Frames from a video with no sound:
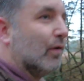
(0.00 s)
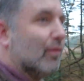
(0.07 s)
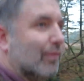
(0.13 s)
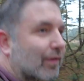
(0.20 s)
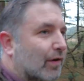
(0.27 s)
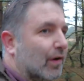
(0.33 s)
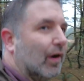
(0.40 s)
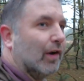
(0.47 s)

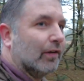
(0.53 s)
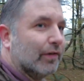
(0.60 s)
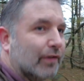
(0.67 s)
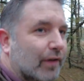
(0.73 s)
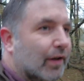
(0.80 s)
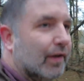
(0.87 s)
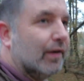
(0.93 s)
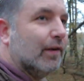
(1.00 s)

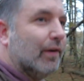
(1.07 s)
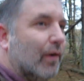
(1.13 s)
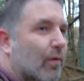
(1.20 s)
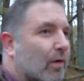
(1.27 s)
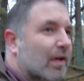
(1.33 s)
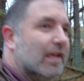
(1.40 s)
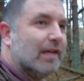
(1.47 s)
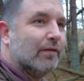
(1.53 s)
overcast, no
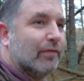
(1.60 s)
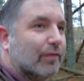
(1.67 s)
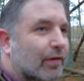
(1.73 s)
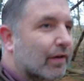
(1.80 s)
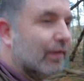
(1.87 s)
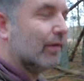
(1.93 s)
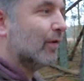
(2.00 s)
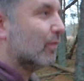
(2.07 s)
leaves,
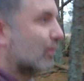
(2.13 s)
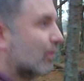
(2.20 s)
no